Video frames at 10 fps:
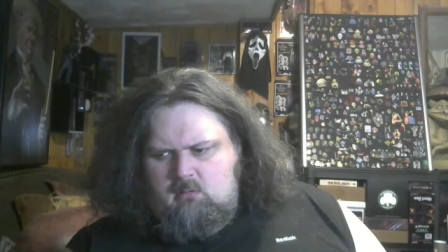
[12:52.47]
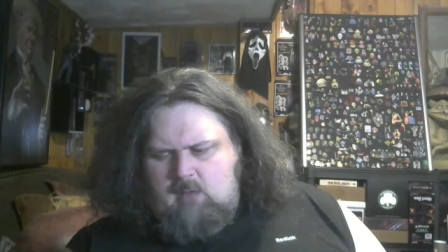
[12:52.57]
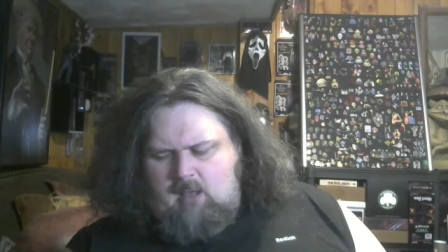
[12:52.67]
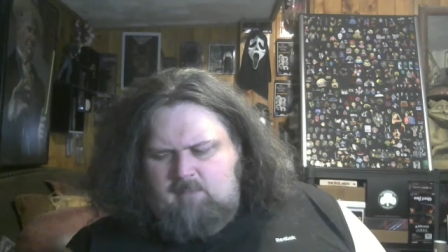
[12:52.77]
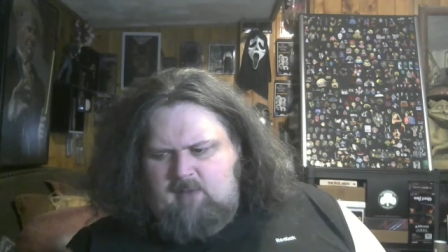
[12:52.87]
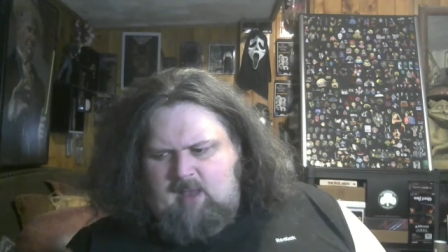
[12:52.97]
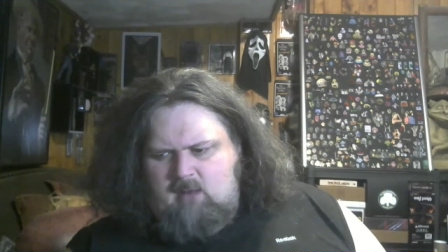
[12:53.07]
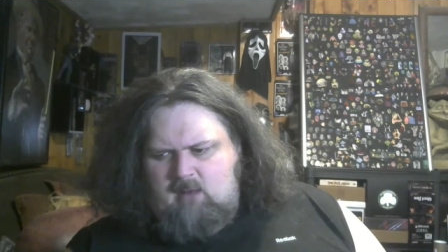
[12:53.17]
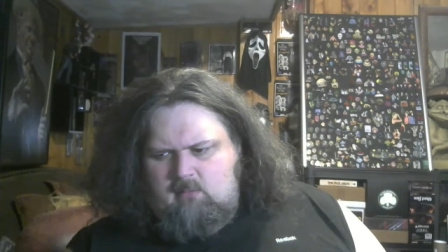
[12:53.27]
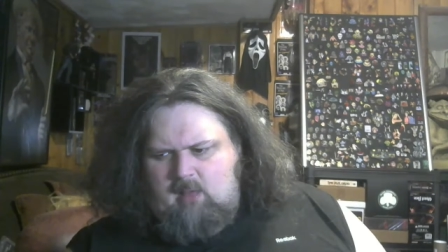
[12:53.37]
I
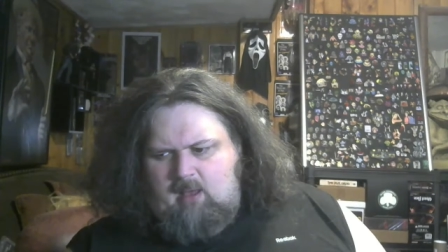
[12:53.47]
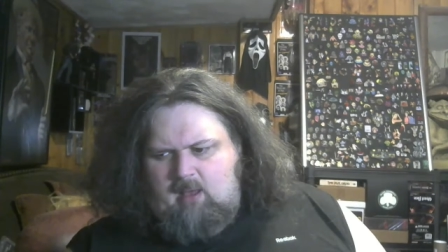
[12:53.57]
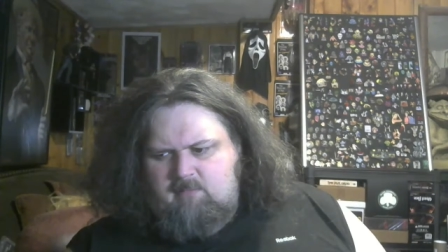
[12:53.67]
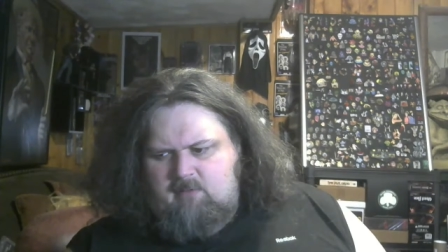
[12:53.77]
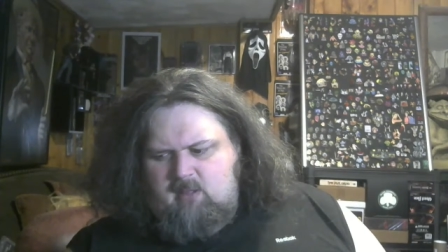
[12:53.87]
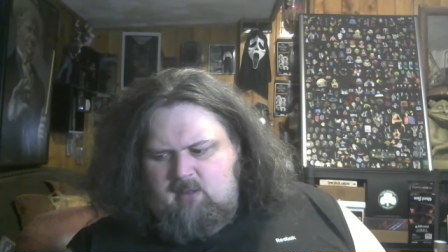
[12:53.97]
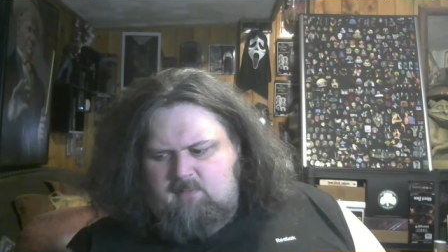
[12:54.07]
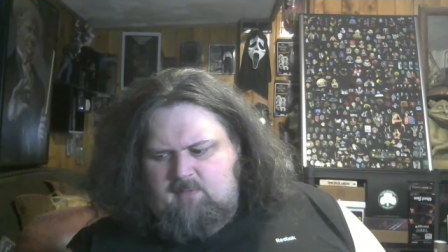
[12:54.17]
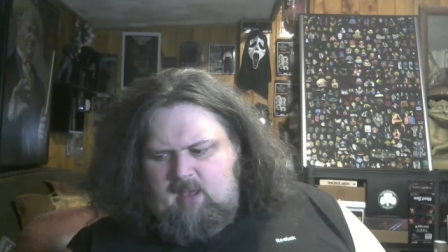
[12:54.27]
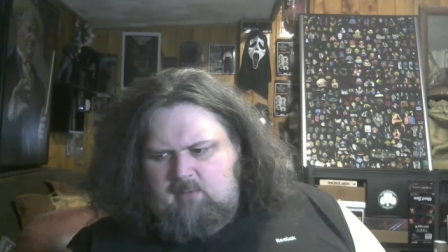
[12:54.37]
forgot. I, I really did
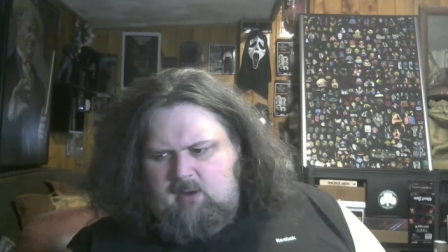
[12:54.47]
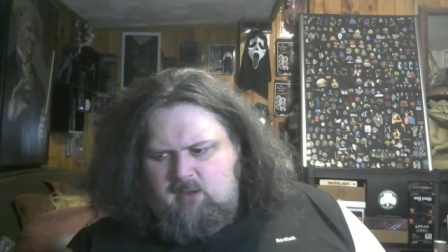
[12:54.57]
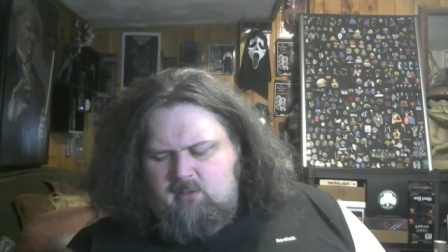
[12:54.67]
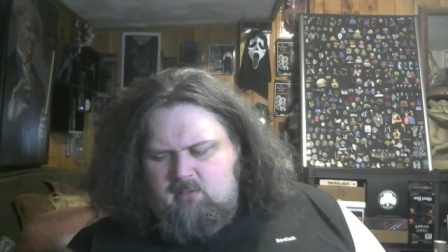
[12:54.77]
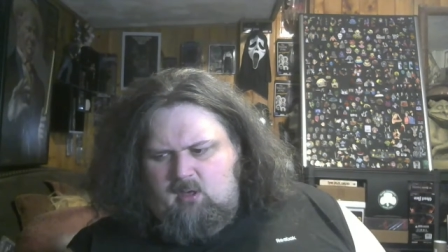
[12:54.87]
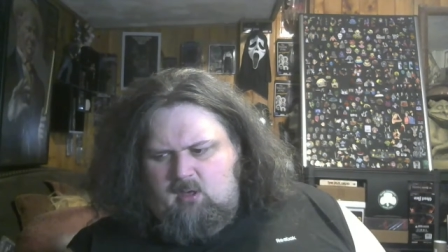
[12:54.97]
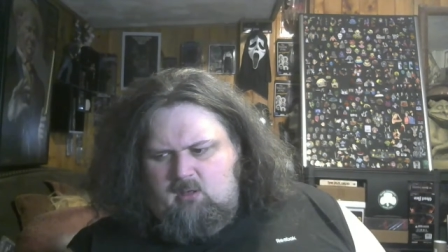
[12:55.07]
forget what I just saw.